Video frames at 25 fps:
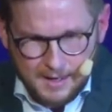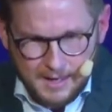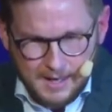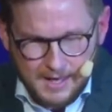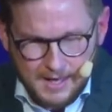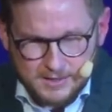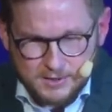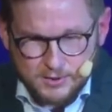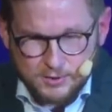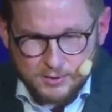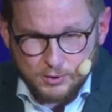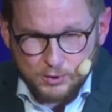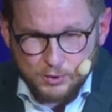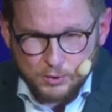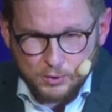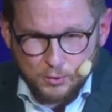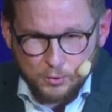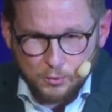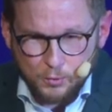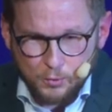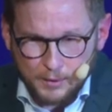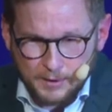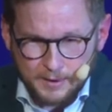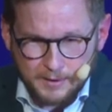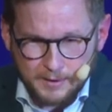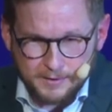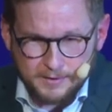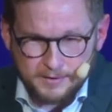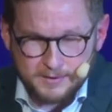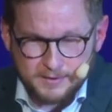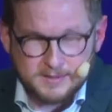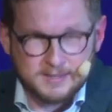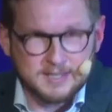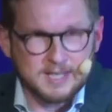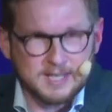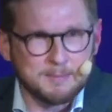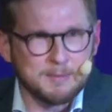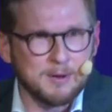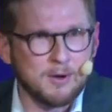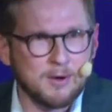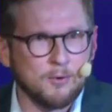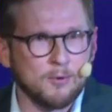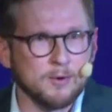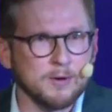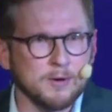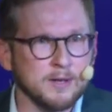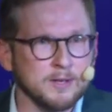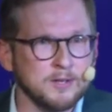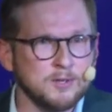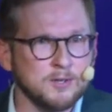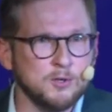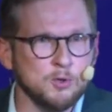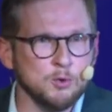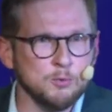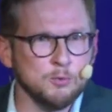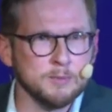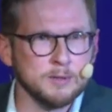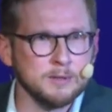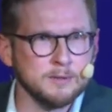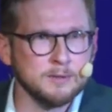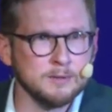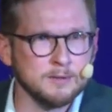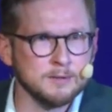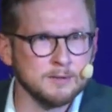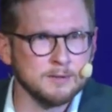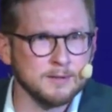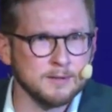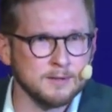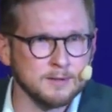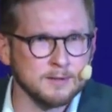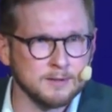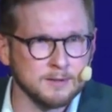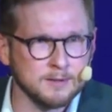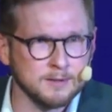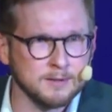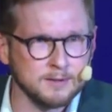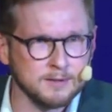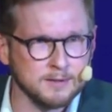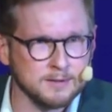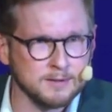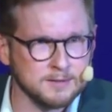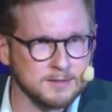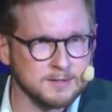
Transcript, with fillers: has to do with somehow a human uh,